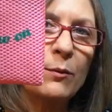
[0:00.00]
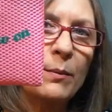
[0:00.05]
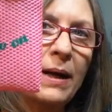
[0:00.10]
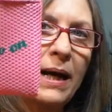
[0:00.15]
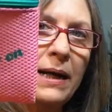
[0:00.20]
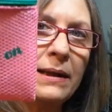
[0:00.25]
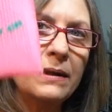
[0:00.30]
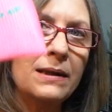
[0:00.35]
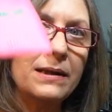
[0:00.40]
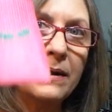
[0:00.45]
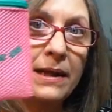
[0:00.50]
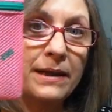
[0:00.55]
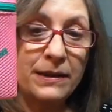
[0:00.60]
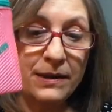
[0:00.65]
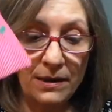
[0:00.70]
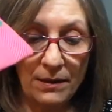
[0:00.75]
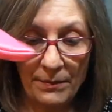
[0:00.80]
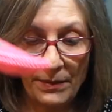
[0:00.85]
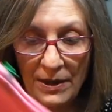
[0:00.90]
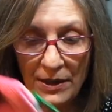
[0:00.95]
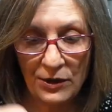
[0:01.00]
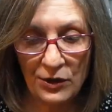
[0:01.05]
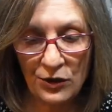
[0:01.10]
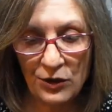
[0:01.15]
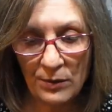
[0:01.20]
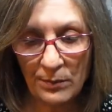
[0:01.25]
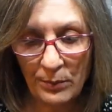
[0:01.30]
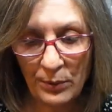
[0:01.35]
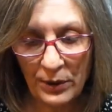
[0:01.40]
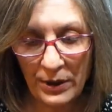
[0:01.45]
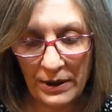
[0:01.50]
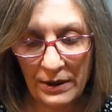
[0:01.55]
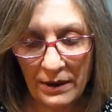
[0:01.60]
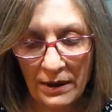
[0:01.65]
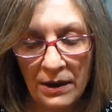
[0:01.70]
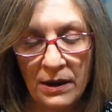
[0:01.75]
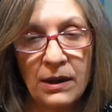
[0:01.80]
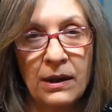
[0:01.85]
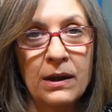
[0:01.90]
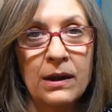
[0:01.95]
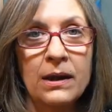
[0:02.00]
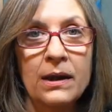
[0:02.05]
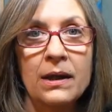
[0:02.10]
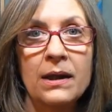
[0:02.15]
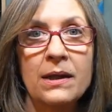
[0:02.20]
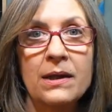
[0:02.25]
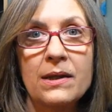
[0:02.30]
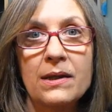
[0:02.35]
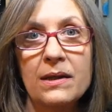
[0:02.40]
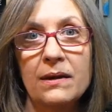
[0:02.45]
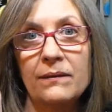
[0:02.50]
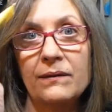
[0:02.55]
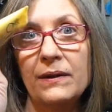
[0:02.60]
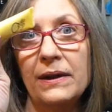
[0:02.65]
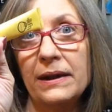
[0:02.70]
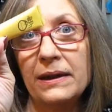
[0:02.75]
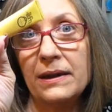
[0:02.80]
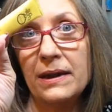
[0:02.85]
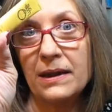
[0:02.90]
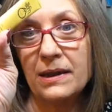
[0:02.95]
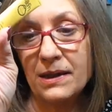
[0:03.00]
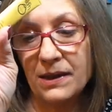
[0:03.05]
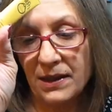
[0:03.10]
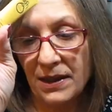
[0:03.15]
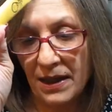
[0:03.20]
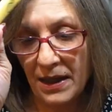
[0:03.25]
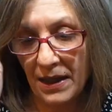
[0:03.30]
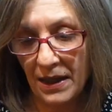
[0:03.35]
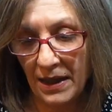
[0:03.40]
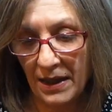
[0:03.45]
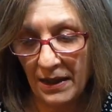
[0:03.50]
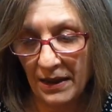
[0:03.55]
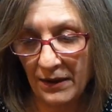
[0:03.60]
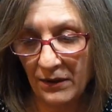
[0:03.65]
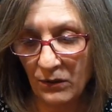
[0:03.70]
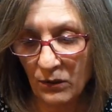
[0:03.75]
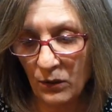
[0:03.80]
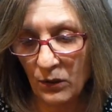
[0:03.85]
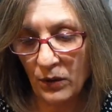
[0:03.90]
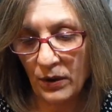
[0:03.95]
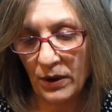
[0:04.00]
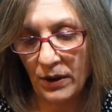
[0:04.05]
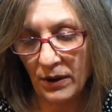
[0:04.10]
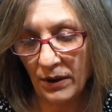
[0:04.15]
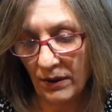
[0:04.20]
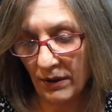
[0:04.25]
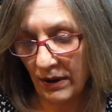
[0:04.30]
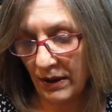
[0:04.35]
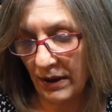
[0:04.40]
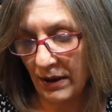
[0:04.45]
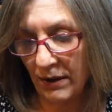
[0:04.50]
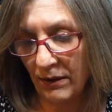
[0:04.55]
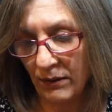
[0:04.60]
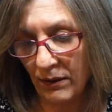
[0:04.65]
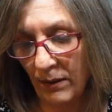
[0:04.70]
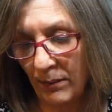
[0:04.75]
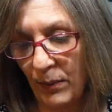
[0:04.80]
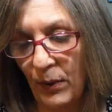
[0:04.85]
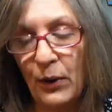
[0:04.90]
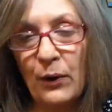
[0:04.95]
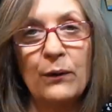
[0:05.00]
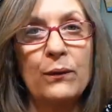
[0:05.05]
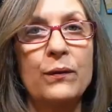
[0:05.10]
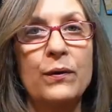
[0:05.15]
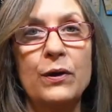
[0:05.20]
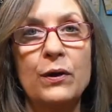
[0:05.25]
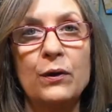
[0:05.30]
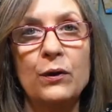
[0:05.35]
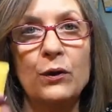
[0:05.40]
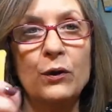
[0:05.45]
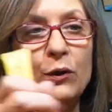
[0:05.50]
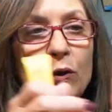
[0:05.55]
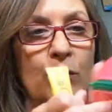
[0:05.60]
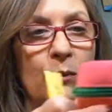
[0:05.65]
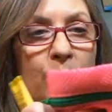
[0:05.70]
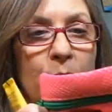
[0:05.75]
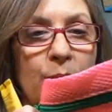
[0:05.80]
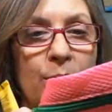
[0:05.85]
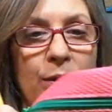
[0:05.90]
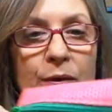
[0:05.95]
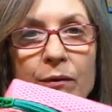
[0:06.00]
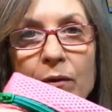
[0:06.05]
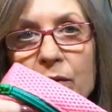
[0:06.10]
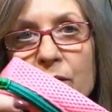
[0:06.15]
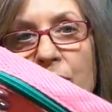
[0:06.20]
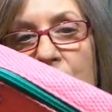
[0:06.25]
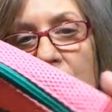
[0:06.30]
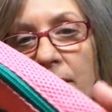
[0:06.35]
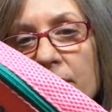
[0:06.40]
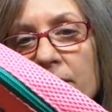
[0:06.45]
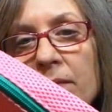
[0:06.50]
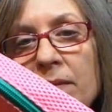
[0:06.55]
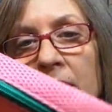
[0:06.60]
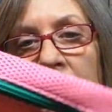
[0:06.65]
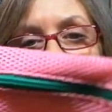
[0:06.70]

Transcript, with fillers: your bag to take to the beach, to put stuff like this in, or, you know, a perfume, throw some